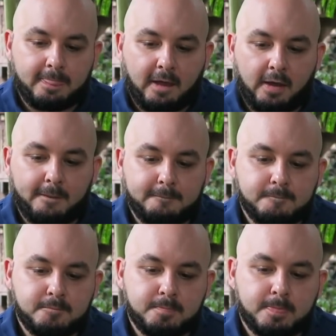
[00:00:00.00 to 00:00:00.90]
that
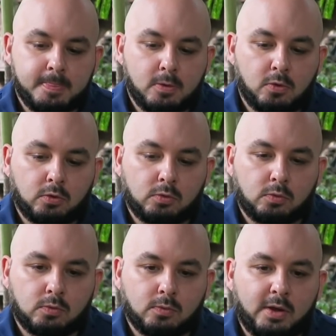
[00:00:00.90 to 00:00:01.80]

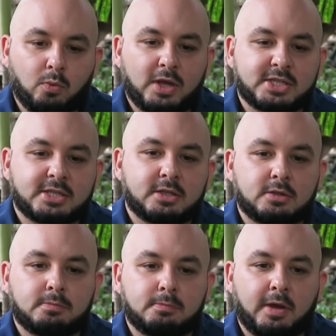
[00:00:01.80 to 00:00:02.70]
when
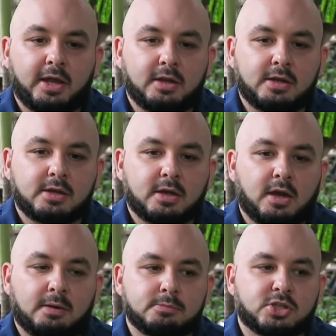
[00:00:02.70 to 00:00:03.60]
Western men
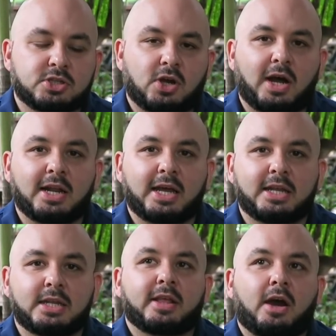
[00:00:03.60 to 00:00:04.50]
come to
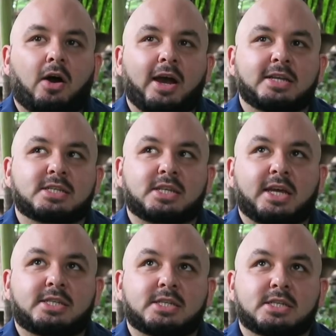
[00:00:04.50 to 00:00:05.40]
Thailand, they're higher
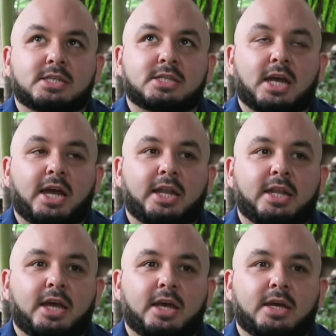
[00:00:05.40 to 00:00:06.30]
status and
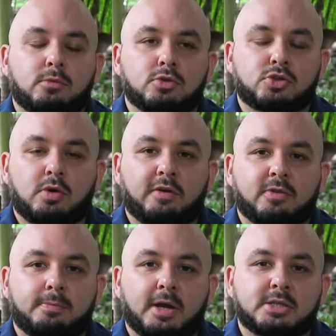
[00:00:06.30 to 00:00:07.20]
they're more sought
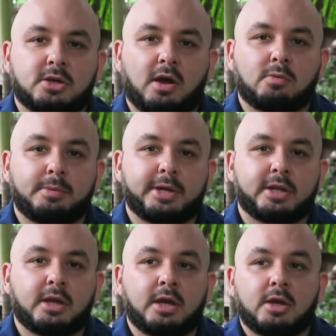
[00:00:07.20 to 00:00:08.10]
after by Thai
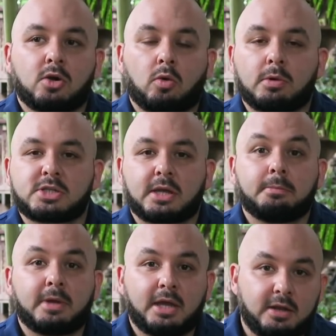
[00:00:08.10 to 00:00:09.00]
women almost
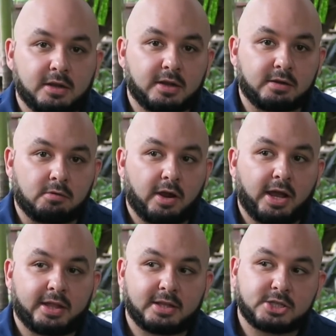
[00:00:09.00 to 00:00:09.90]
immediately, right?
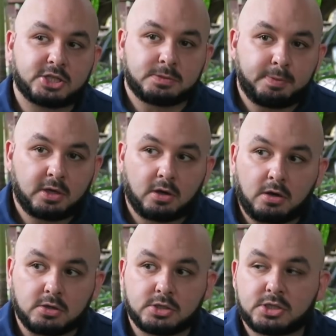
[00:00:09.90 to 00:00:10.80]
And that's just
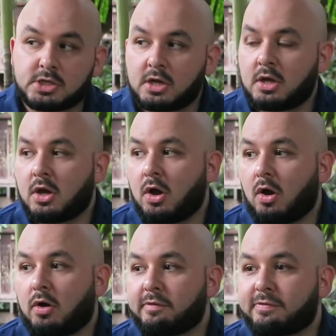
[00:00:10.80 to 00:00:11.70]
because
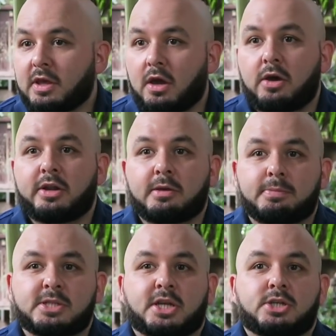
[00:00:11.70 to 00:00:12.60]
of the earning
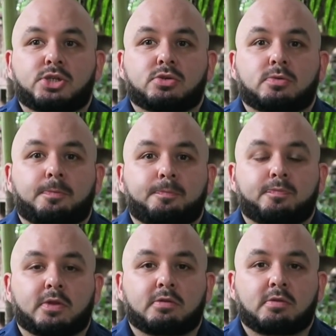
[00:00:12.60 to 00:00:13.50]
potential.
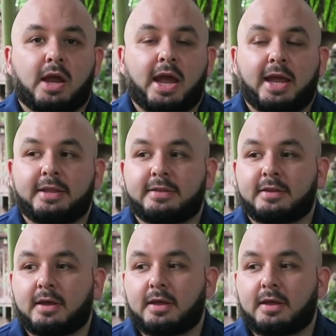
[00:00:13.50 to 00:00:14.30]
And